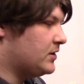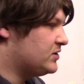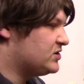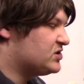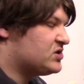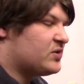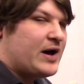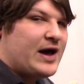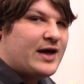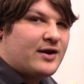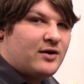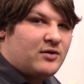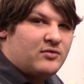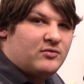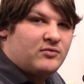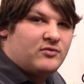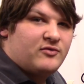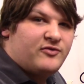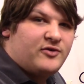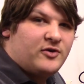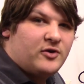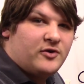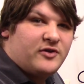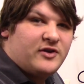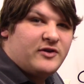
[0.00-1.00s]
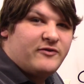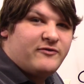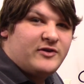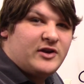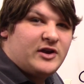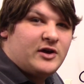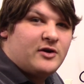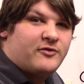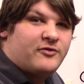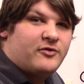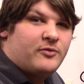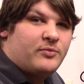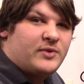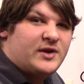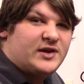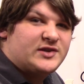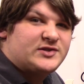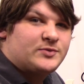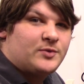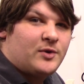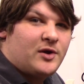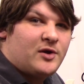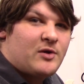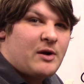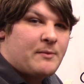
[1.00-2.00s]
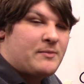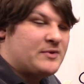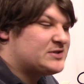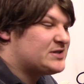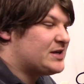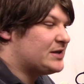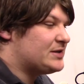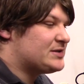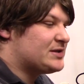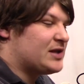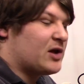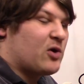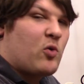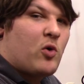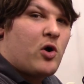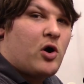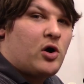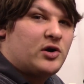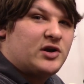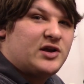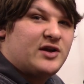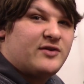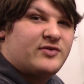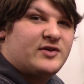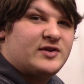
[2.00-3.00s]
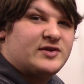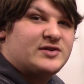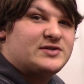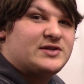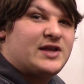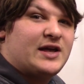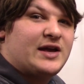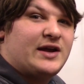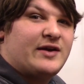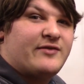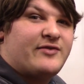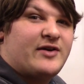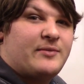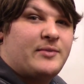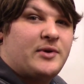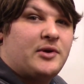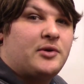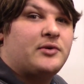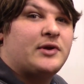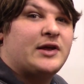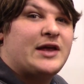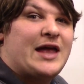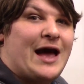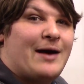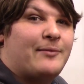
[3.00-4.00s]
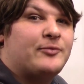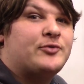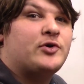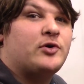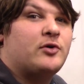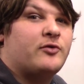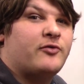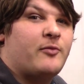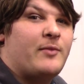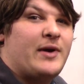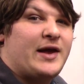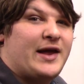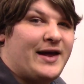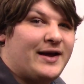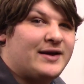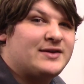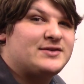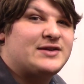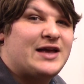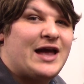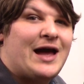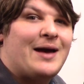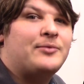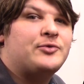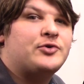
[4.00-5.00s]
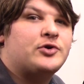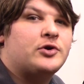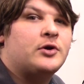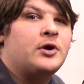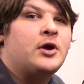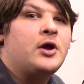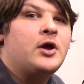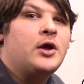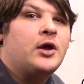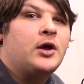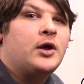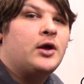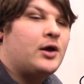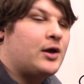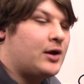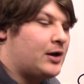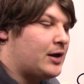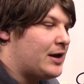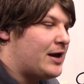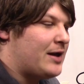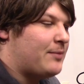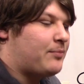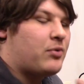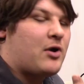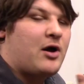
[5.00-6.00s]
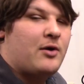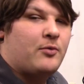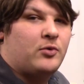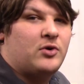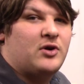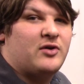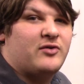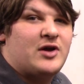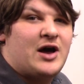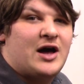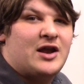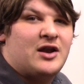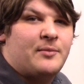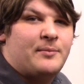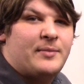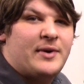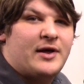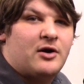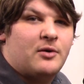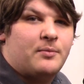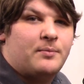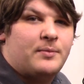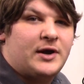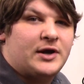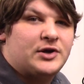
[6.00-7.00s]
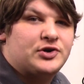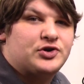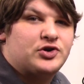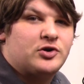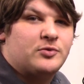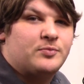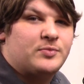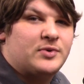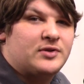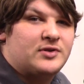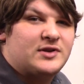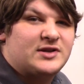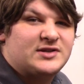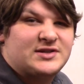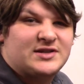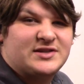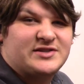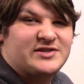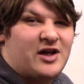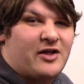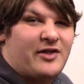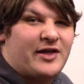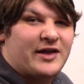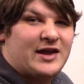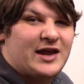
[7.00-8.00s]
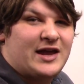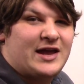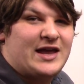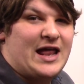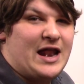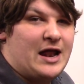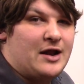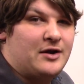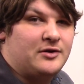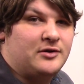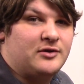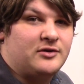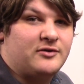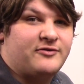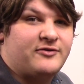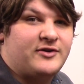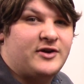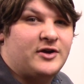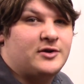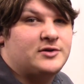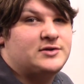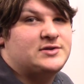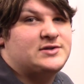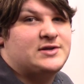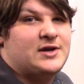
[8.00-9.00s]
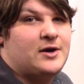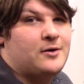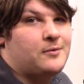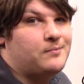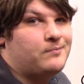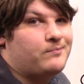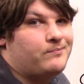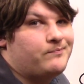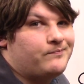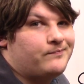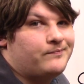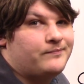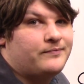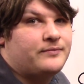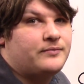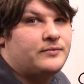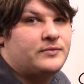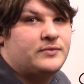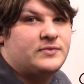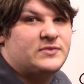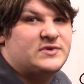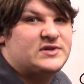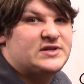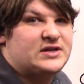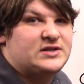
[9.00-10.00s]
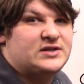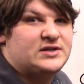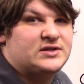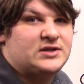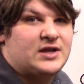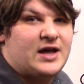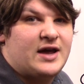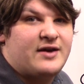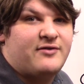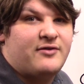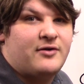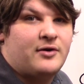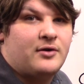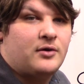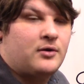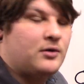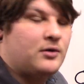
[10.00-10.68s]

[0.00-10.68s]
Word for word: So I don't feel the video from this really represents the quality of this thing. If I'd been able to capture it over my X capture, uh, I probably would have gotten a better picture, but this is all I could get out into the field, so such is life.